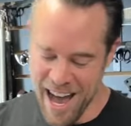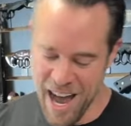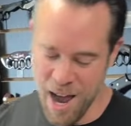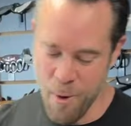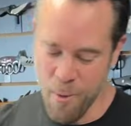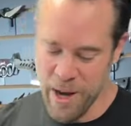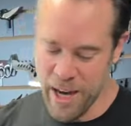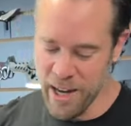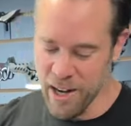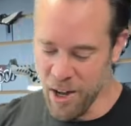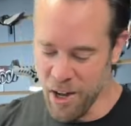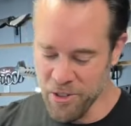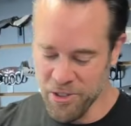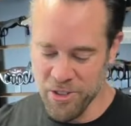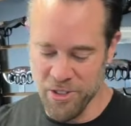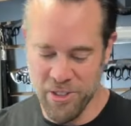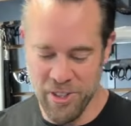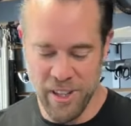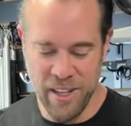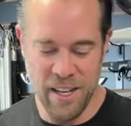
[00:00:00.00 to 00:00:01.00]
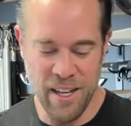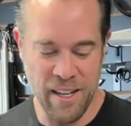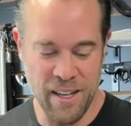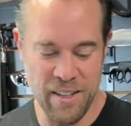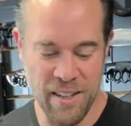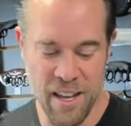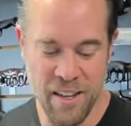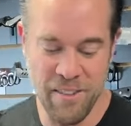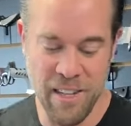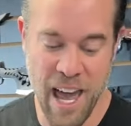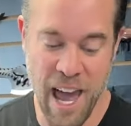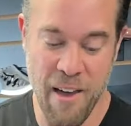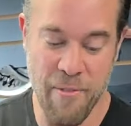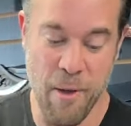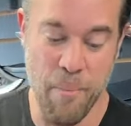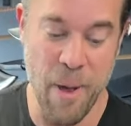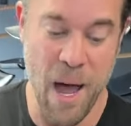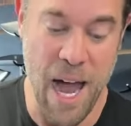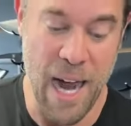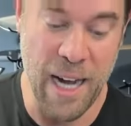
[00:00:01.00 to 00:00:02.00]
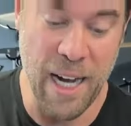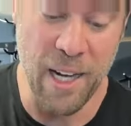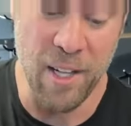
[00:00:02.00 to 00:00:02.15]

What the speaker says: We can also see that it does have a pocket